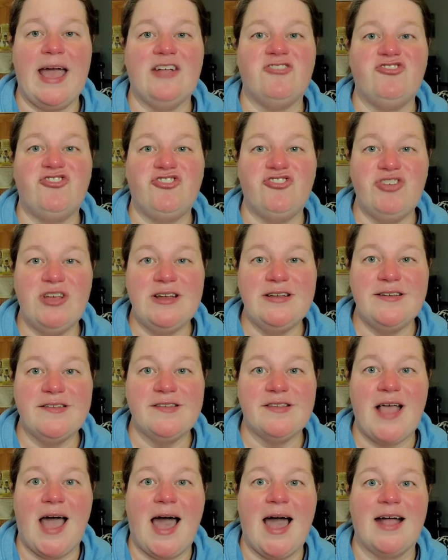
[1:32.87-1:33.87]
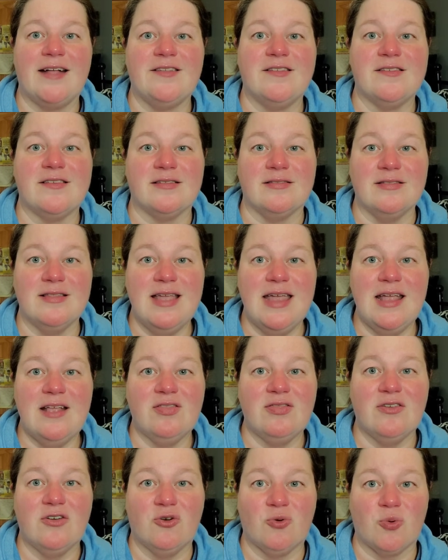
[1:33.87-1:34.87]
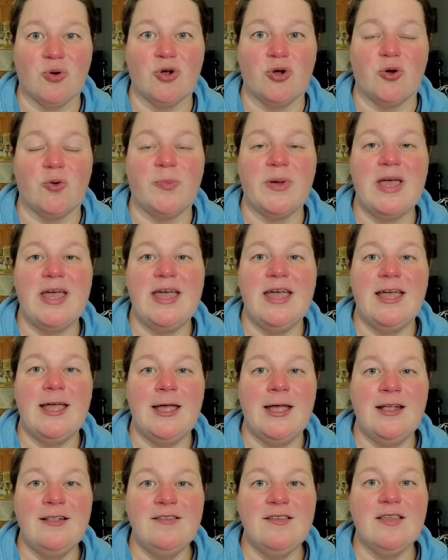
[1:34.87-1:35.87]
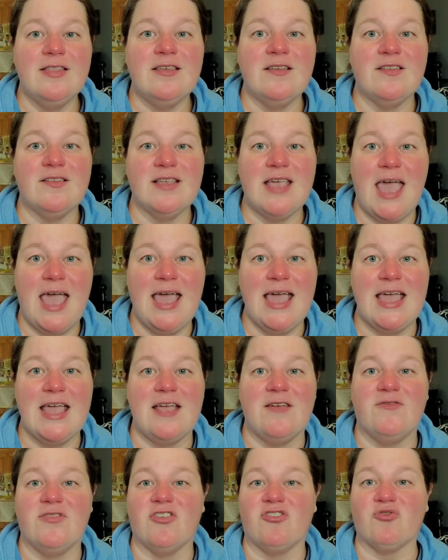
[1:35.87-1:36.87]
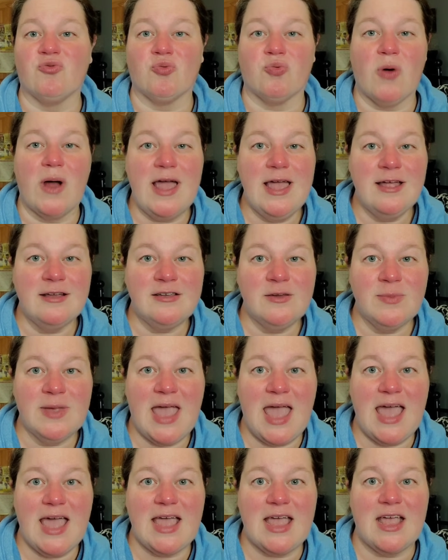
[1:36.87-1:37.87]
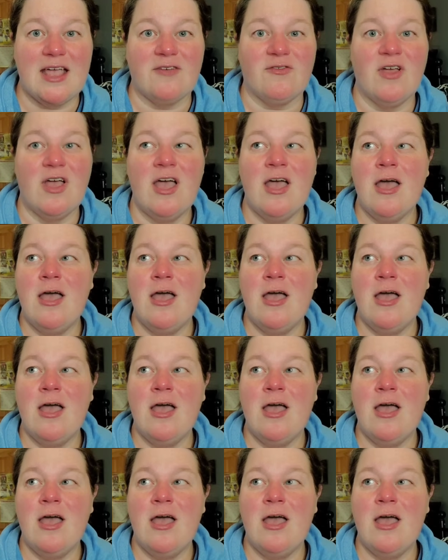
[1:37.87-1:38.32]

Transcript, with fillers: and she decides to lead the group into this cave, this random cave